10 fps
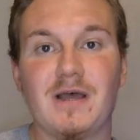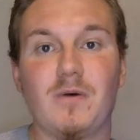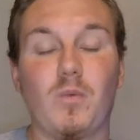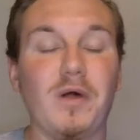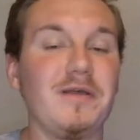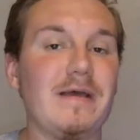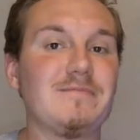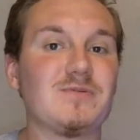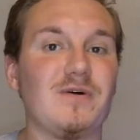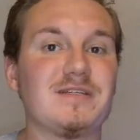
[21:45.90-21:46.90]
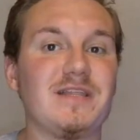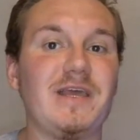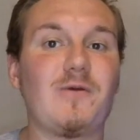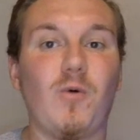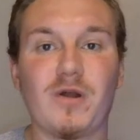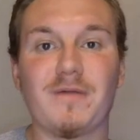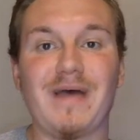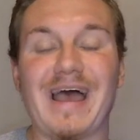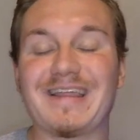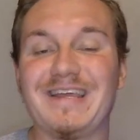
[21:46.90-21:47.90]
Williams was the
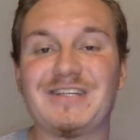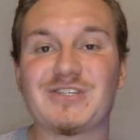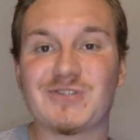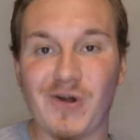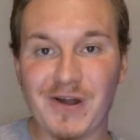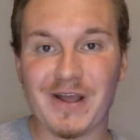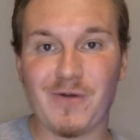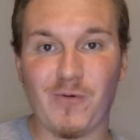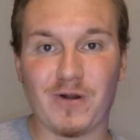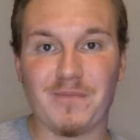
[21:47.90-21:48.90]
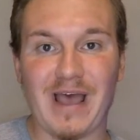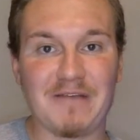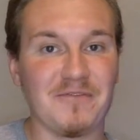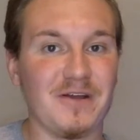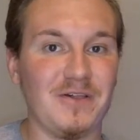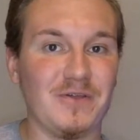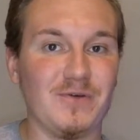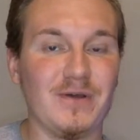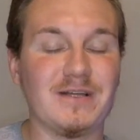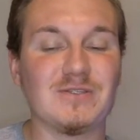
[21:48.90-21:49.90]
quarterback, the starting quarterback for
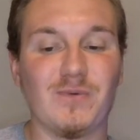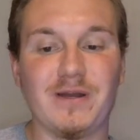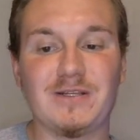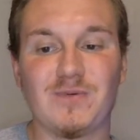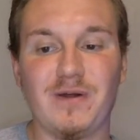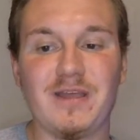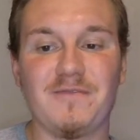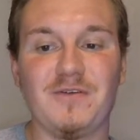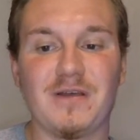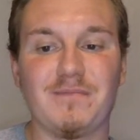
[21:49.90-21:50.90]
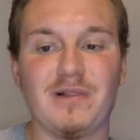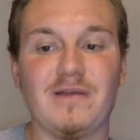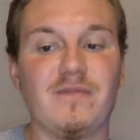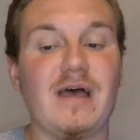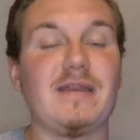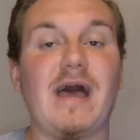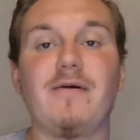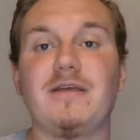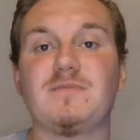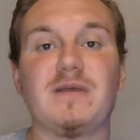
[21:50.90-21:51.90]
Illinois in 2020, if you can believe that. Now
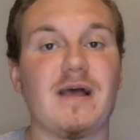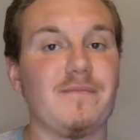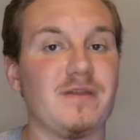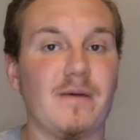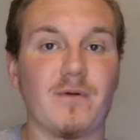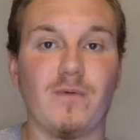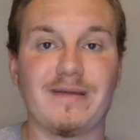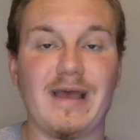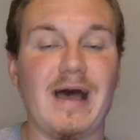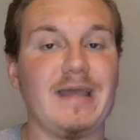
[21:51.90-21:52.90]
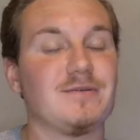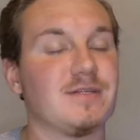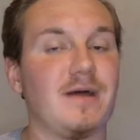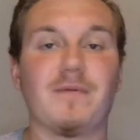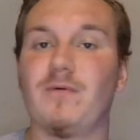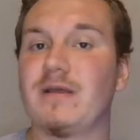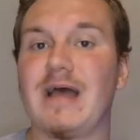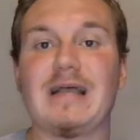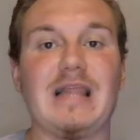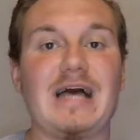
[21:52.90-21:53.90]
he's become the #1 guy. He was the #1
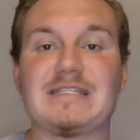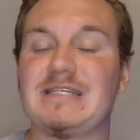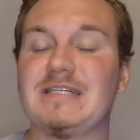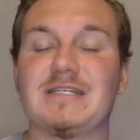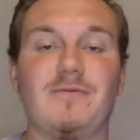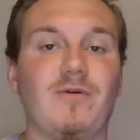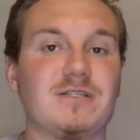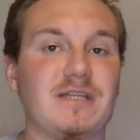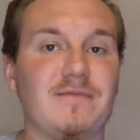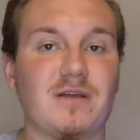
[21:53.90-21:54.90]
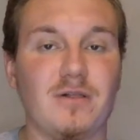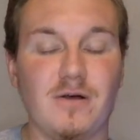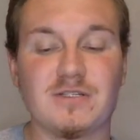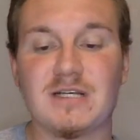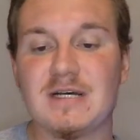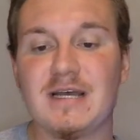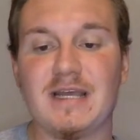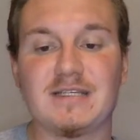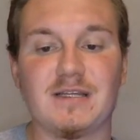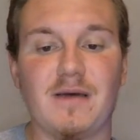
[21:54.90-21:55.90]
guy last season. It wasn't even close.
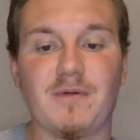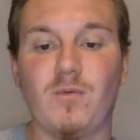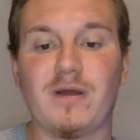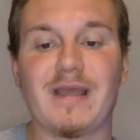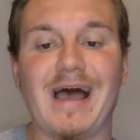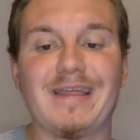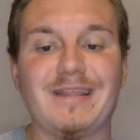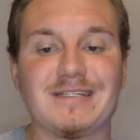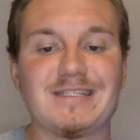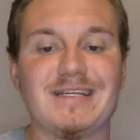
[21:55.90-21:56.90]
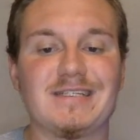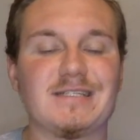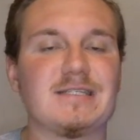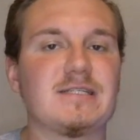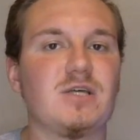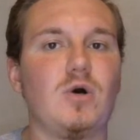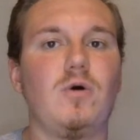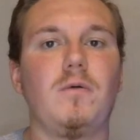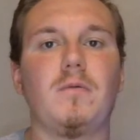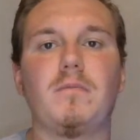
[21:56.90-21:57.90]
He's the #1 guy this season,
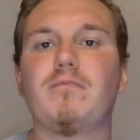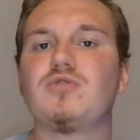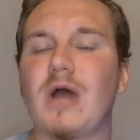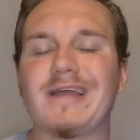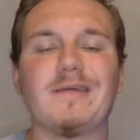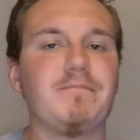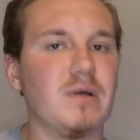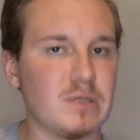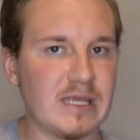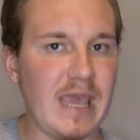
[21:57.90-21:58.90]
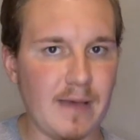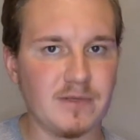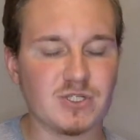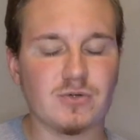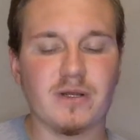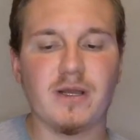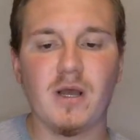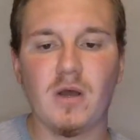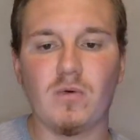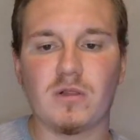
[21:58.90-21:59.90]
still trying to build chemistry
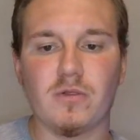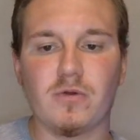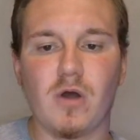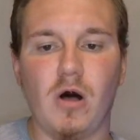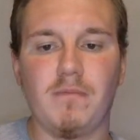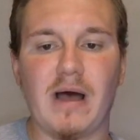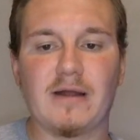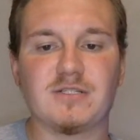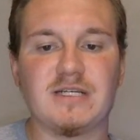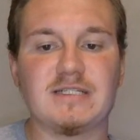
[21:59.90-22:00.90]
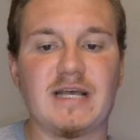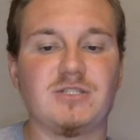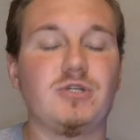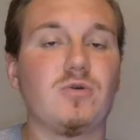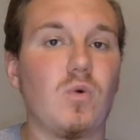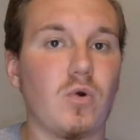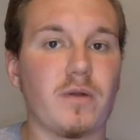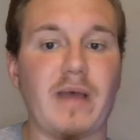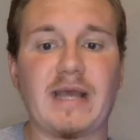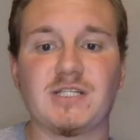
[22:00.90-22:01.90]
with Luke Altmyer. He's had 2
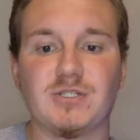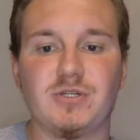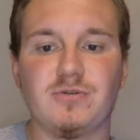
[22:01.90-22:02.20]
quarterbacks in 2